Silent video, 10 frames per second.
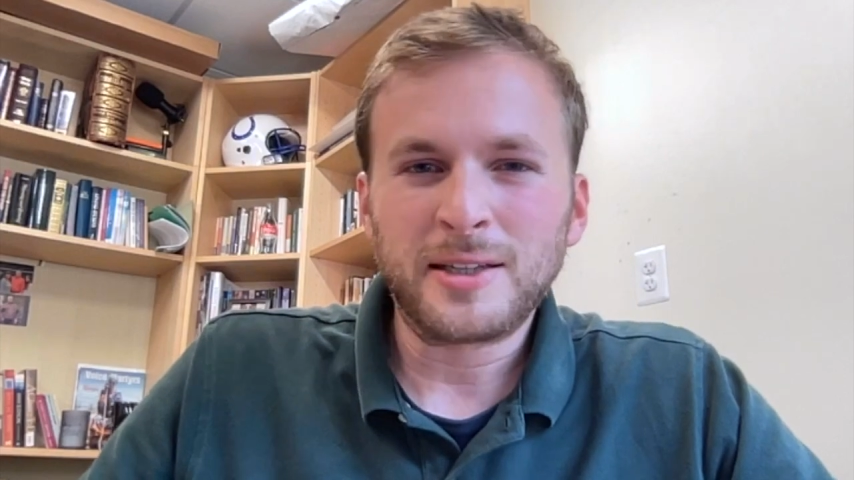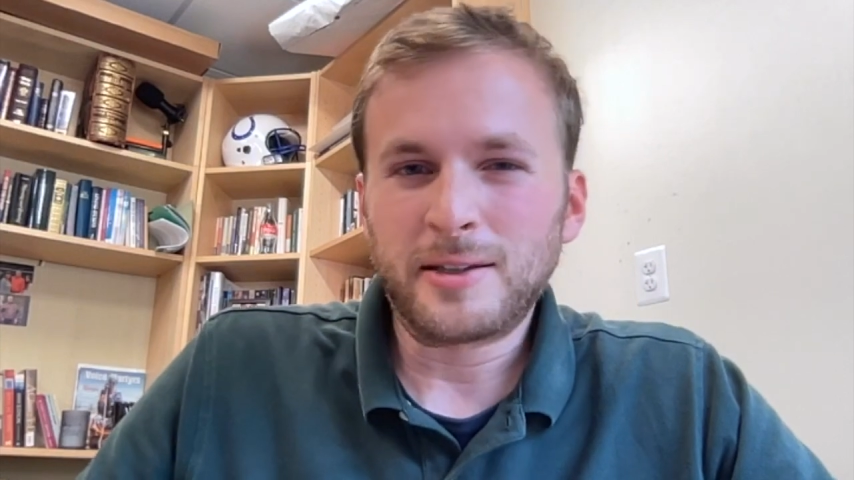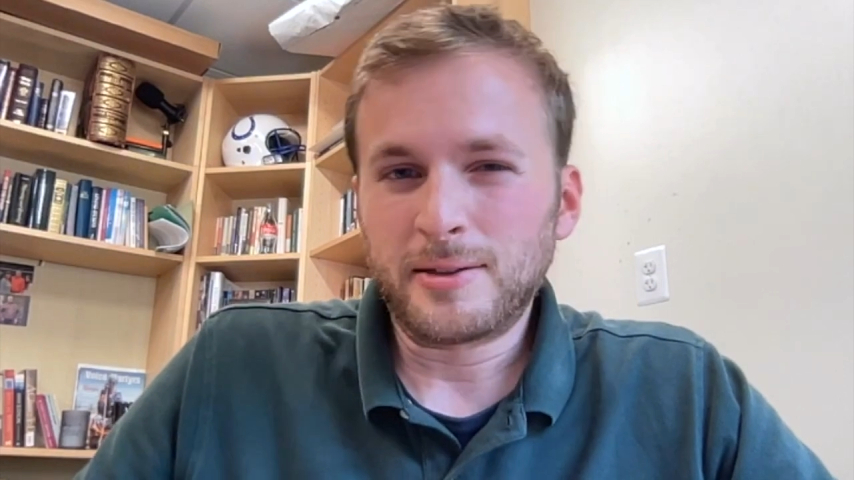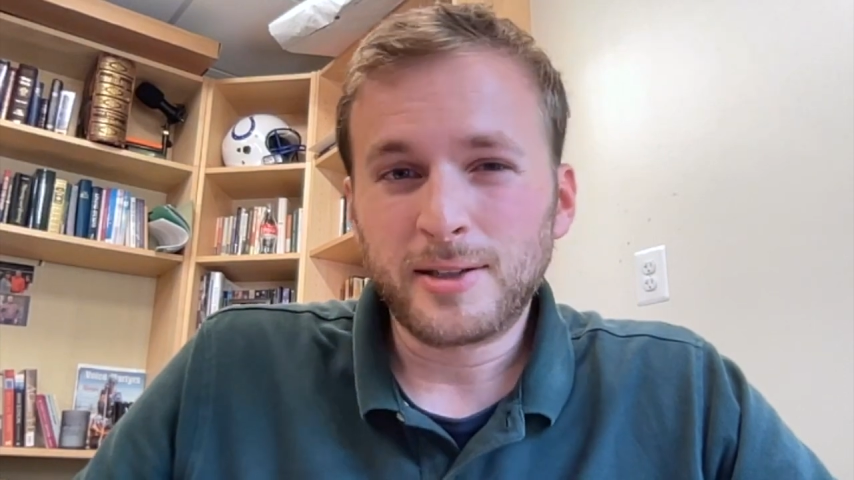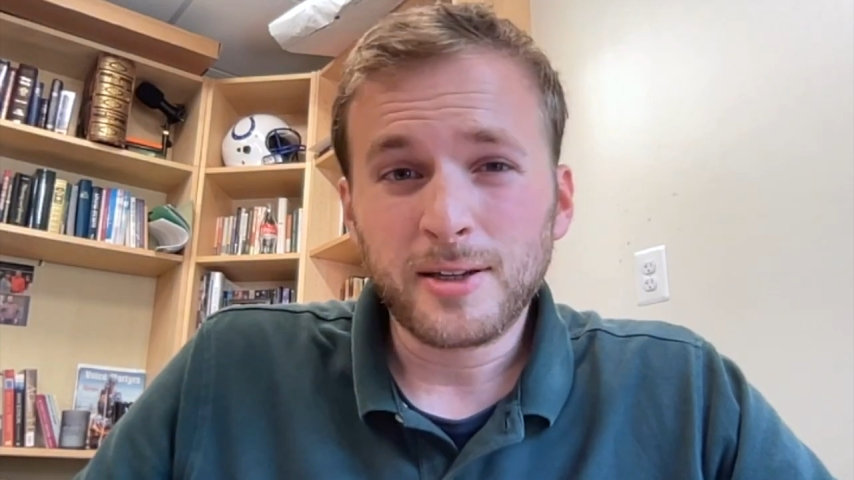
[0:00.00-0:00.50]
it
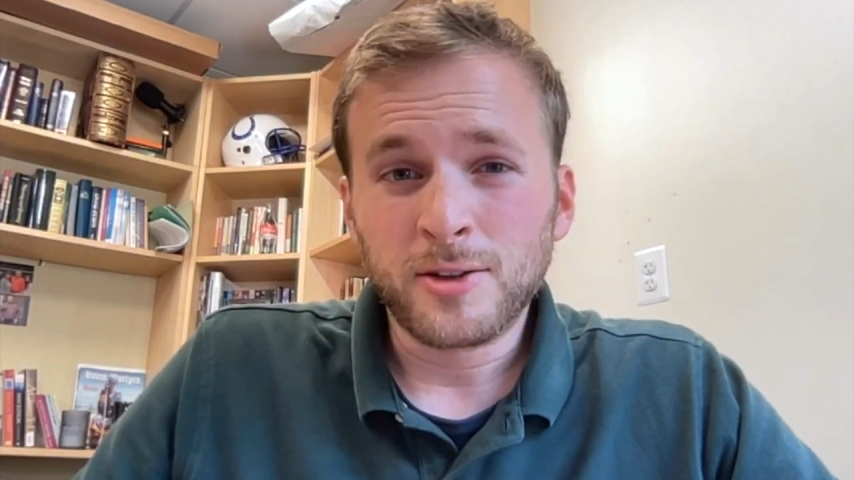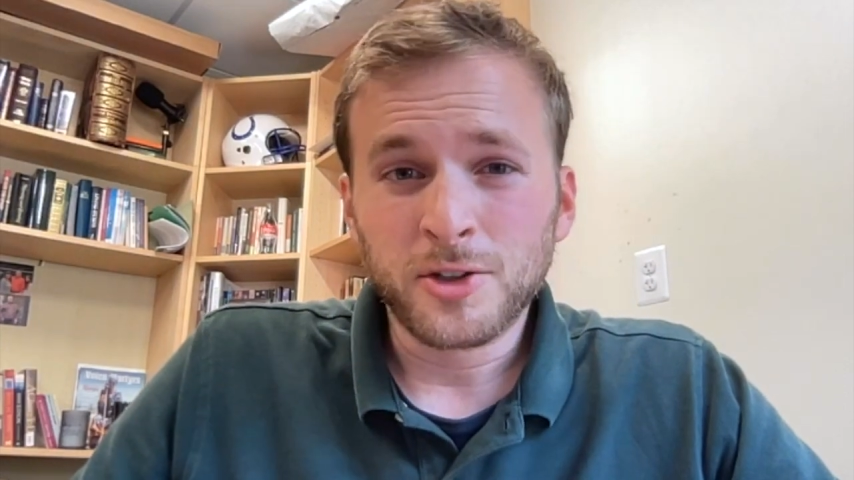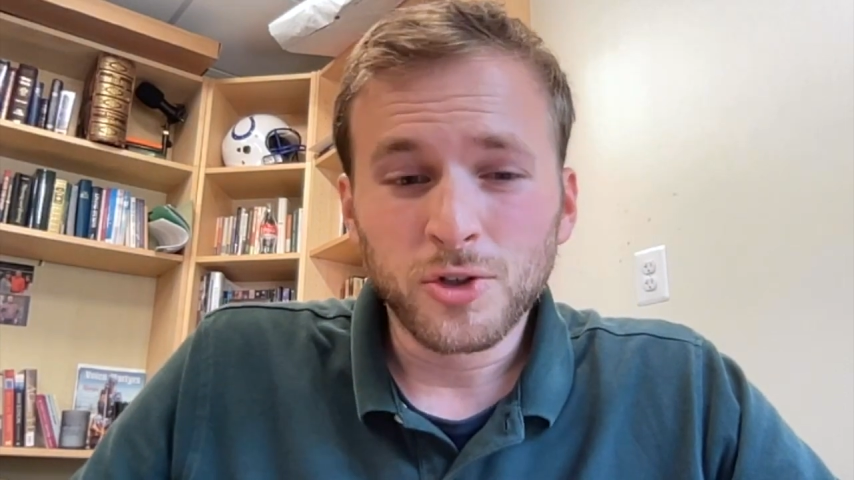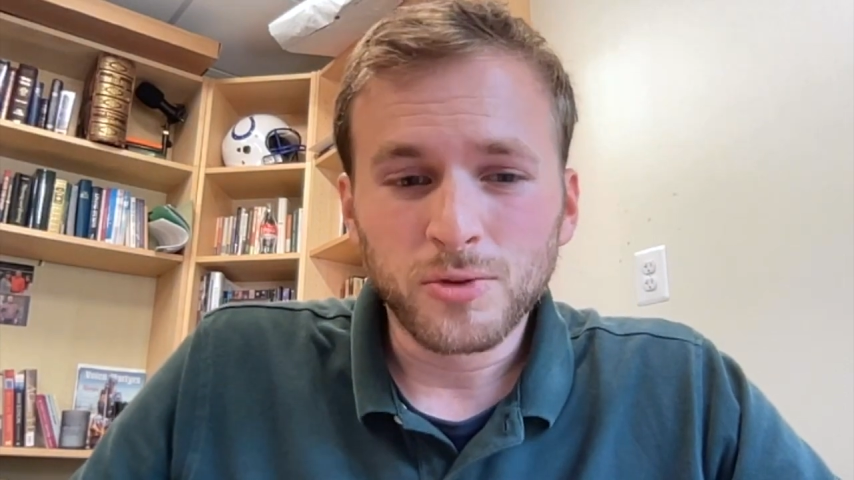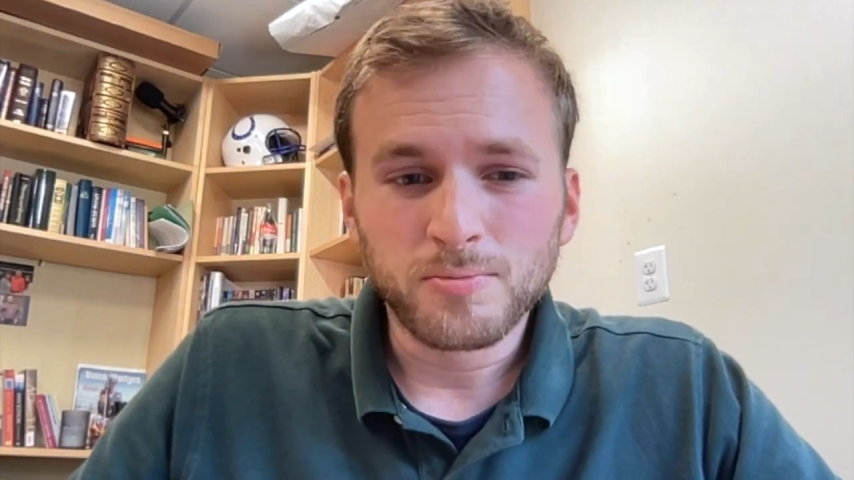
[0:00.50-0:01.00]
can get a
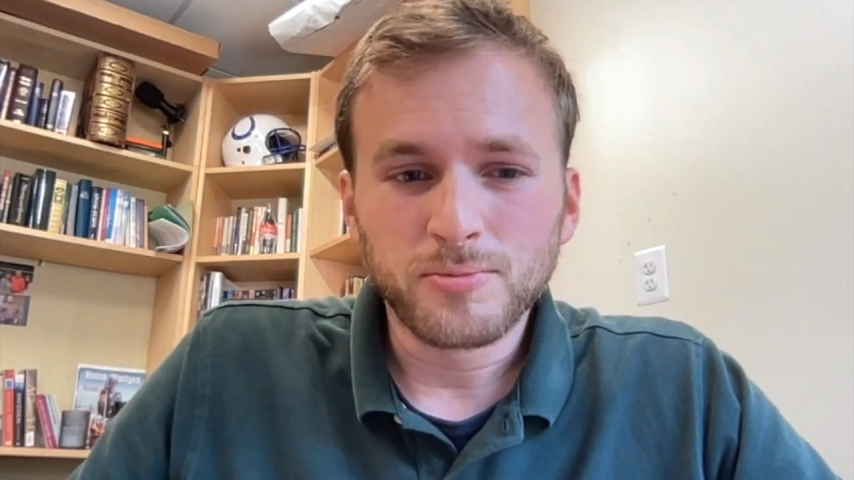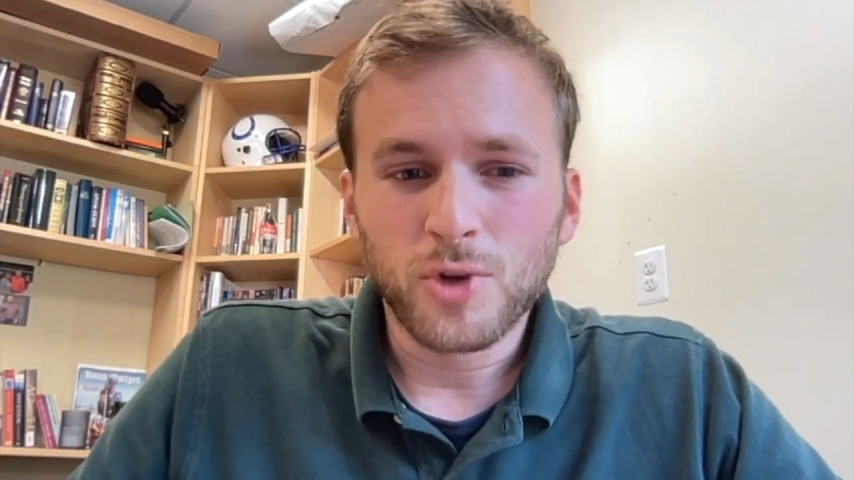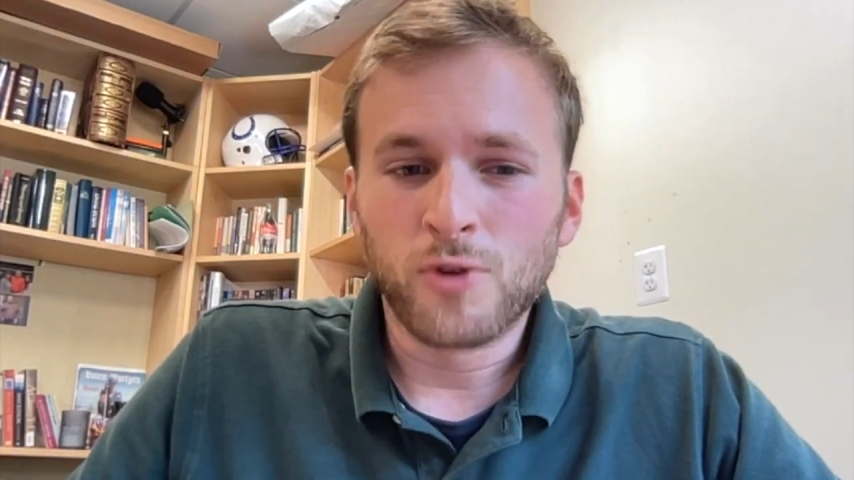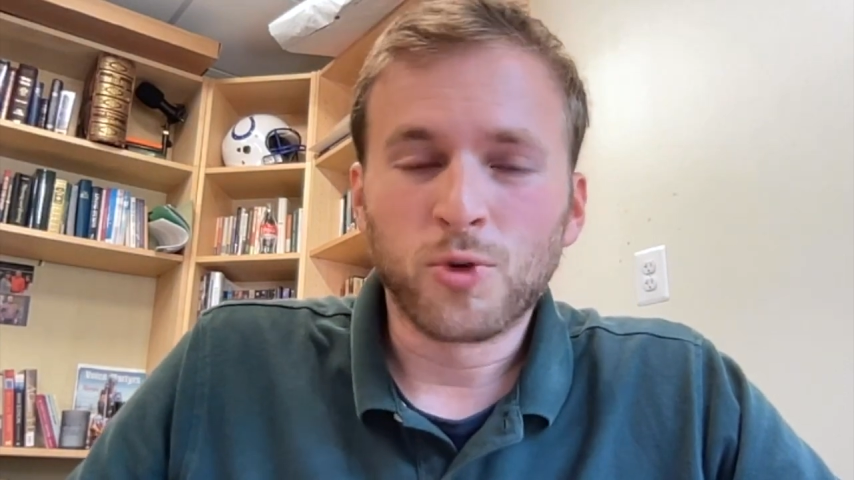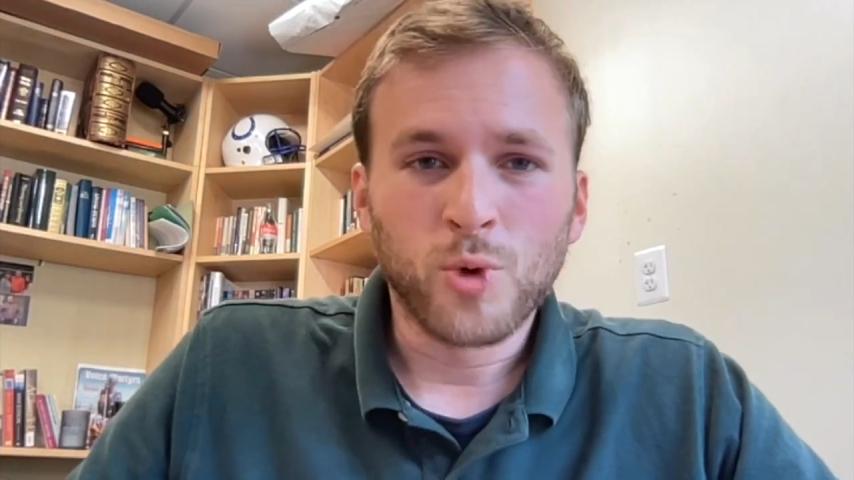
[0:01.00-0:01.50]
little
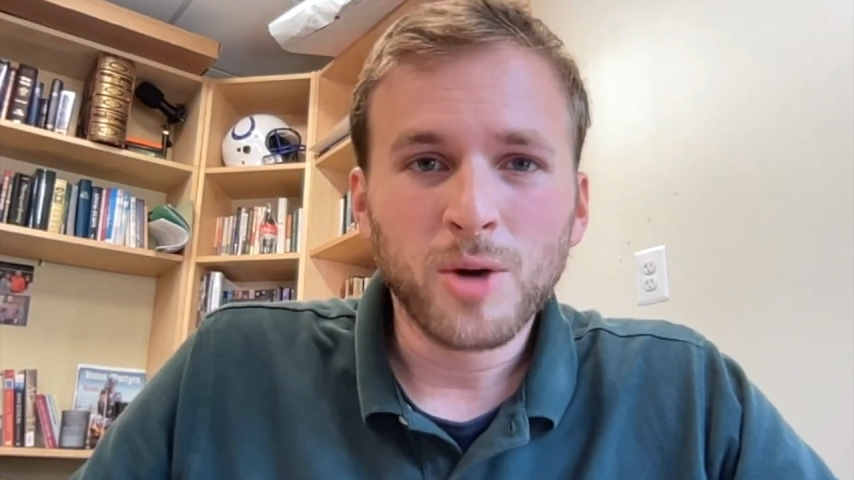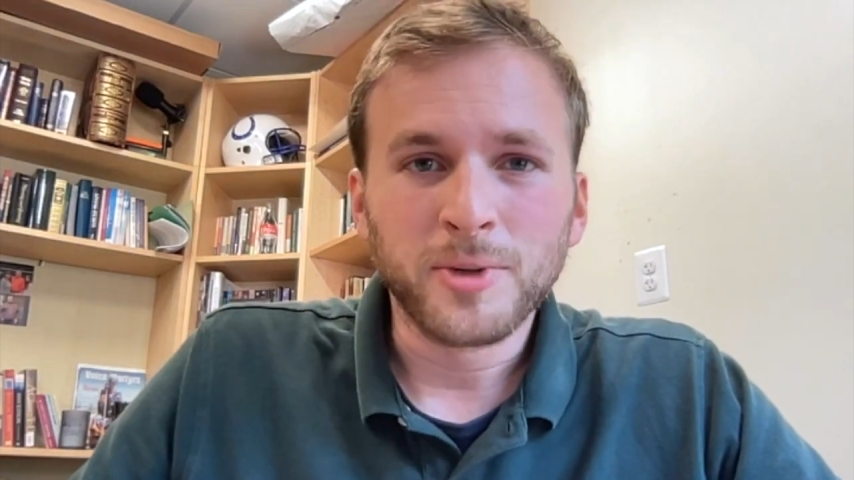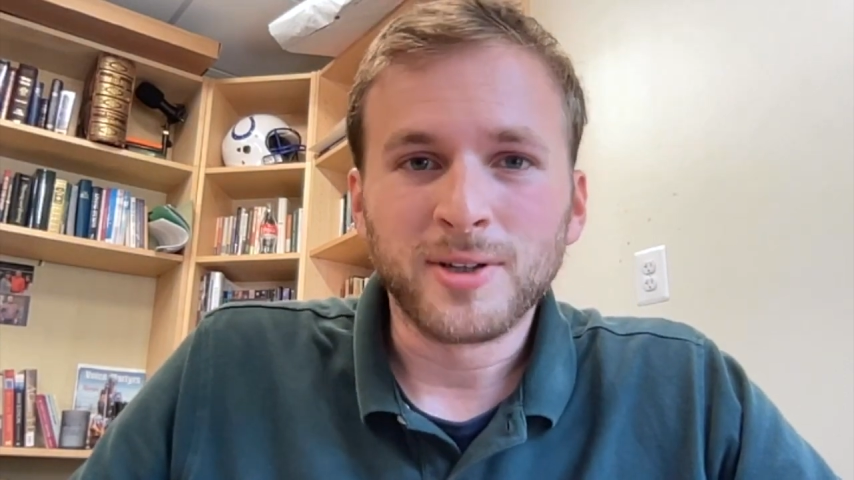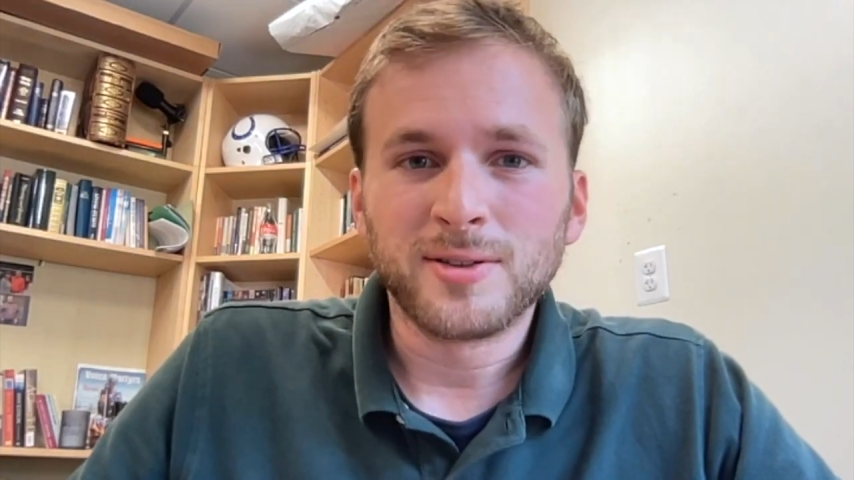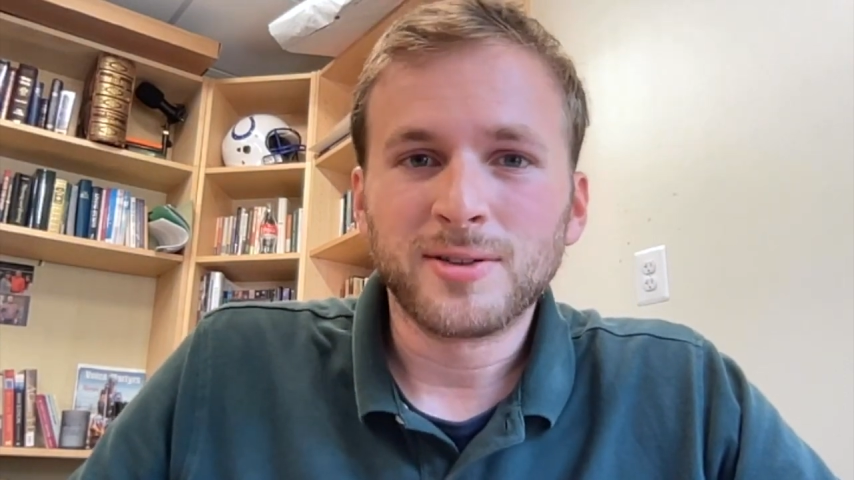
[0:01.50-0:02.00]

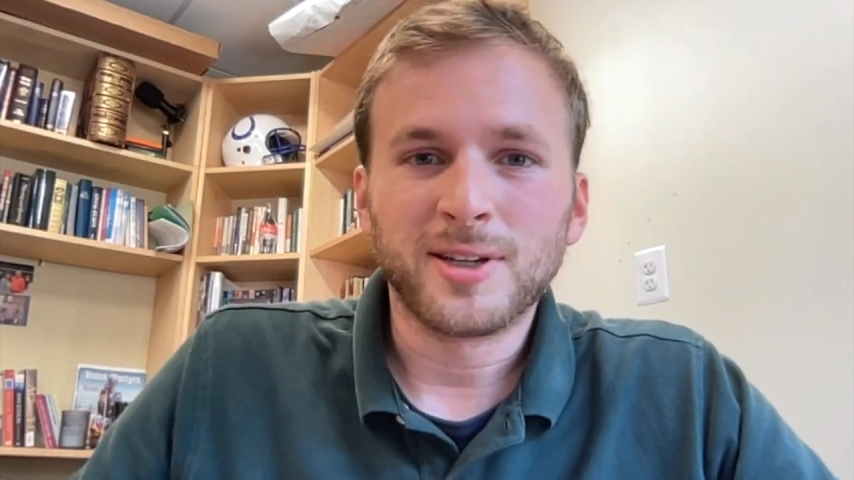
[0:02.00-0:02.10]
overwhelming.